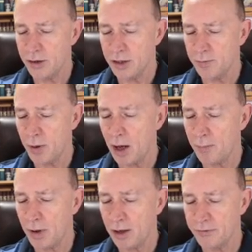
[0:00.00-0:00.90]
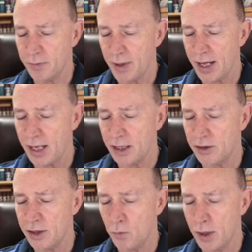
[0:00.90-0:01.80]
just pop off the
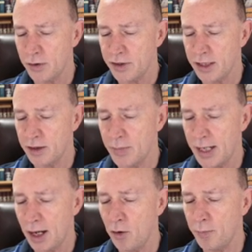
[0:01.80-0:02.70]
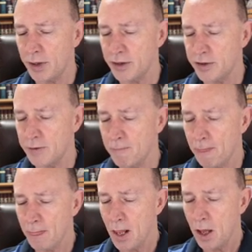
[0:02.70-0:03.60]
page that we are said to be helpless,
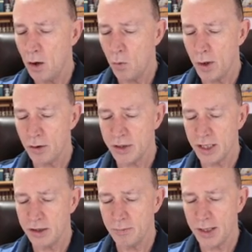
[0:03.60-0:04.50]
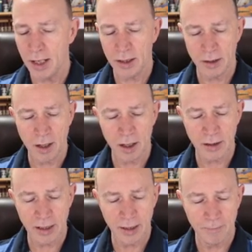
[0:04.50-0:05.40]
we are said to be
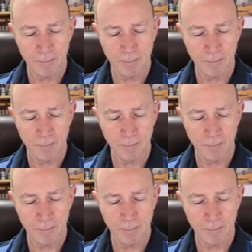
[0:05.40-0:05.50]
ungodly,